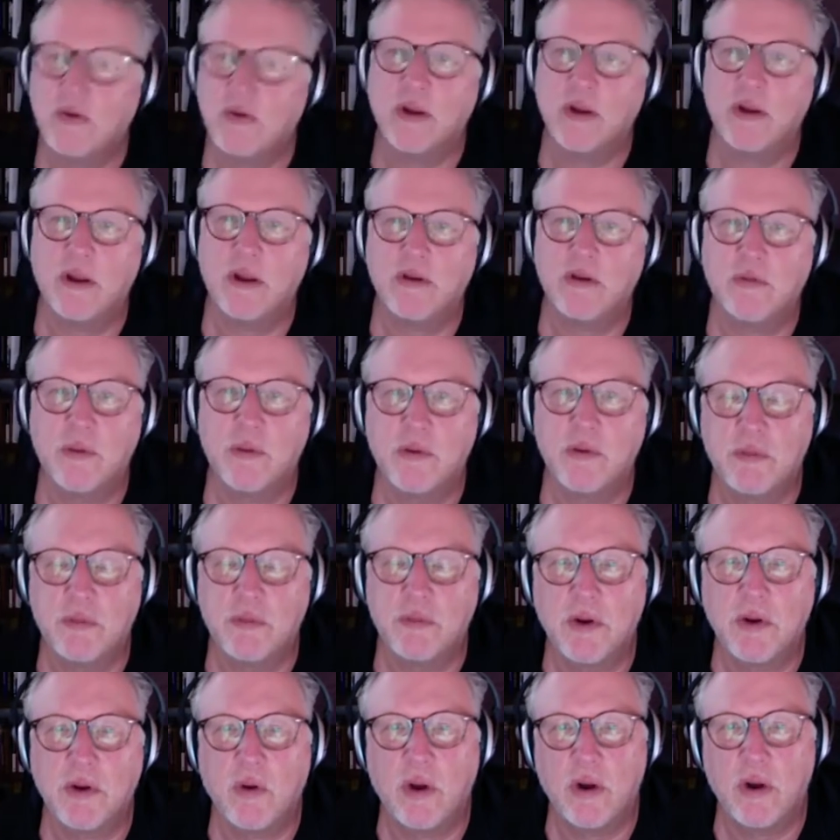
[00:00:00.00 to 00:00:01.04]
It was
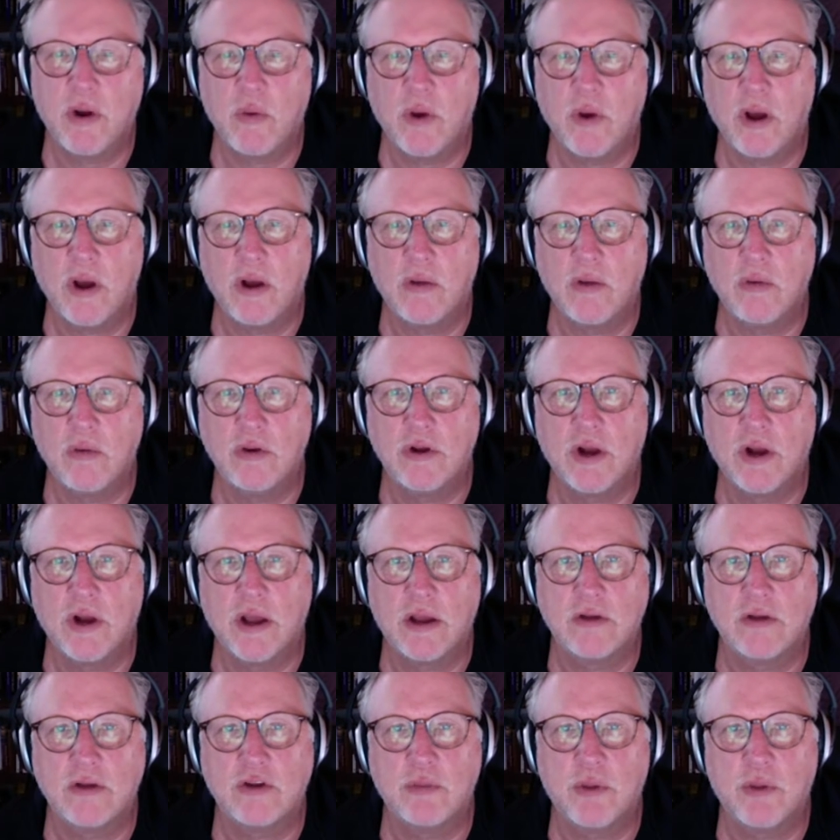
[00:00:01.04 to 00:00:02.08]
been quite a while. Would you like
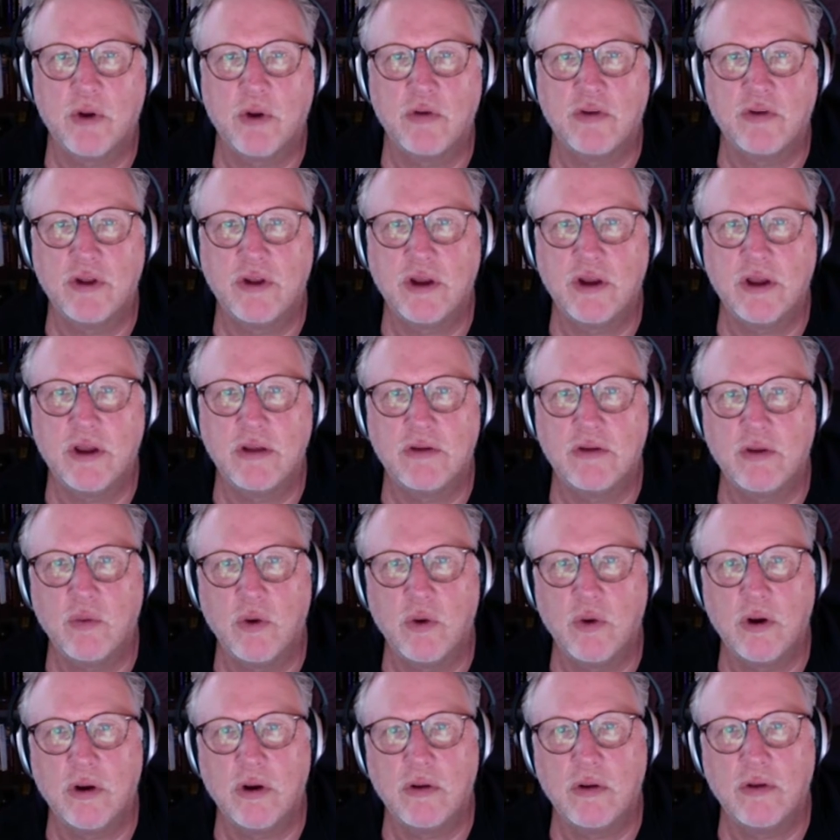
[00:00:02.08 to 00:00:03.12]
us to post it again
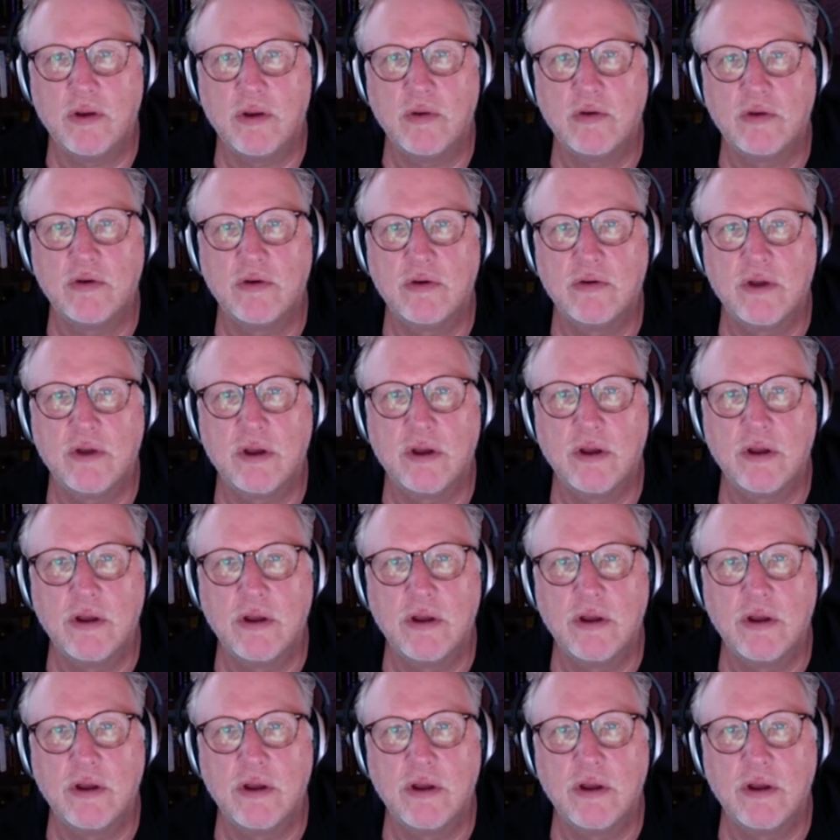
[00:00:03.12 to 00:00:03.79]
somewhere? Is that what you're saying?